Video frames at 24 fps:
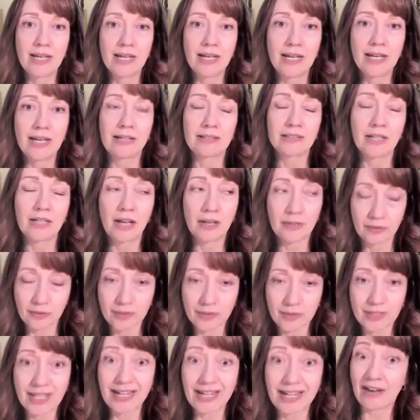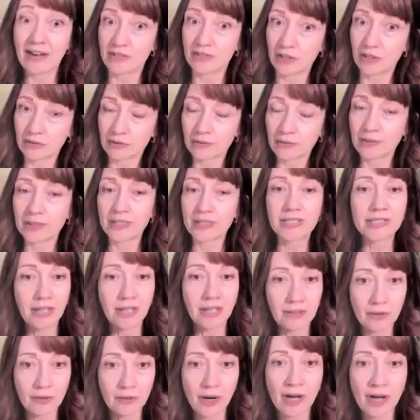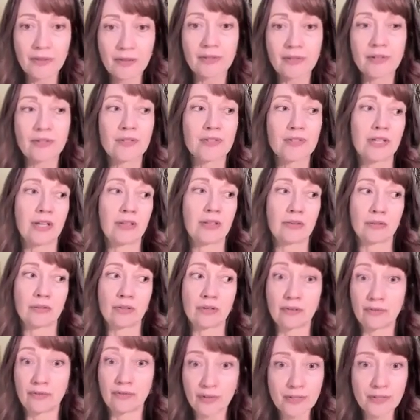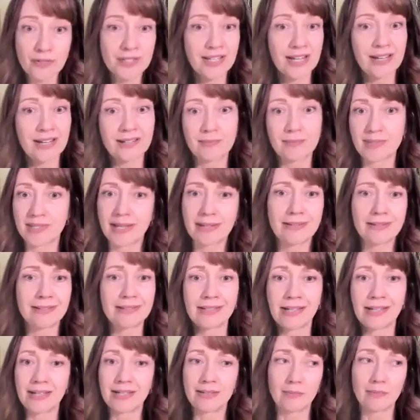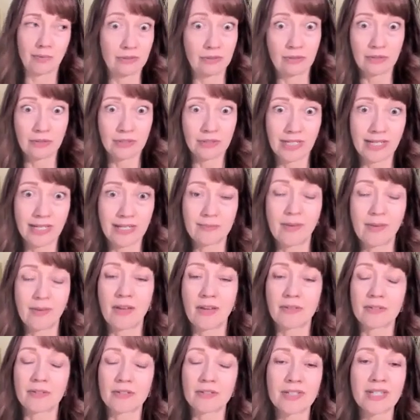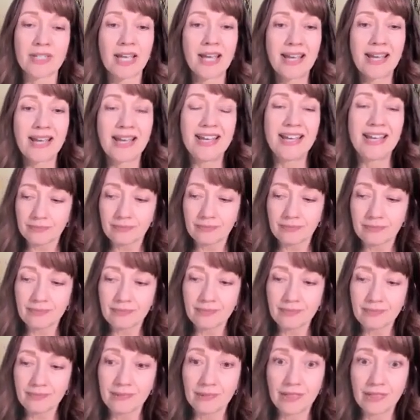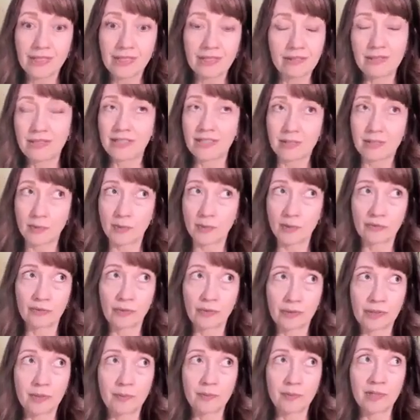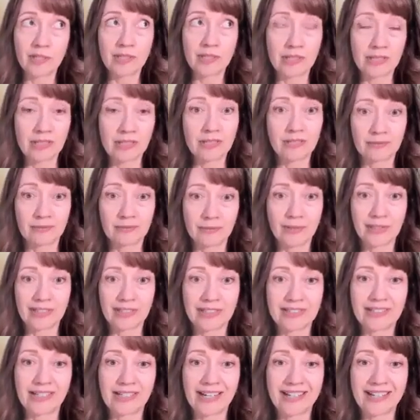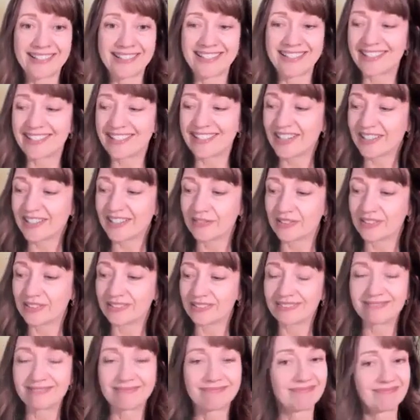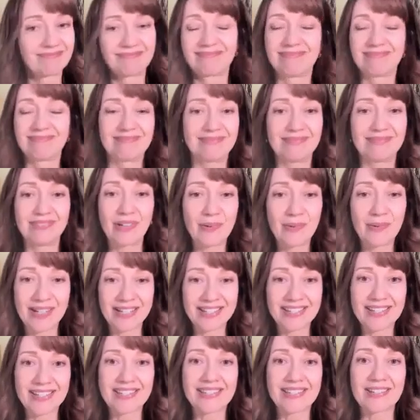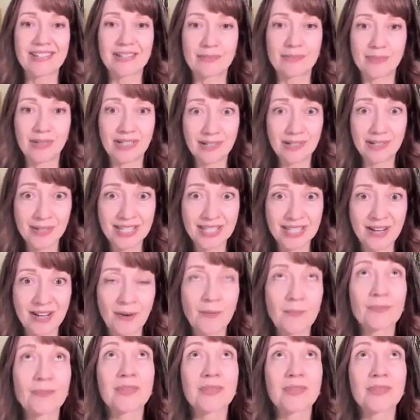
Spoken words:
And others that have gone through it, other authors, other first time, second time, third time authors in this beautiful community, really, that I did not even know existed, but it was there.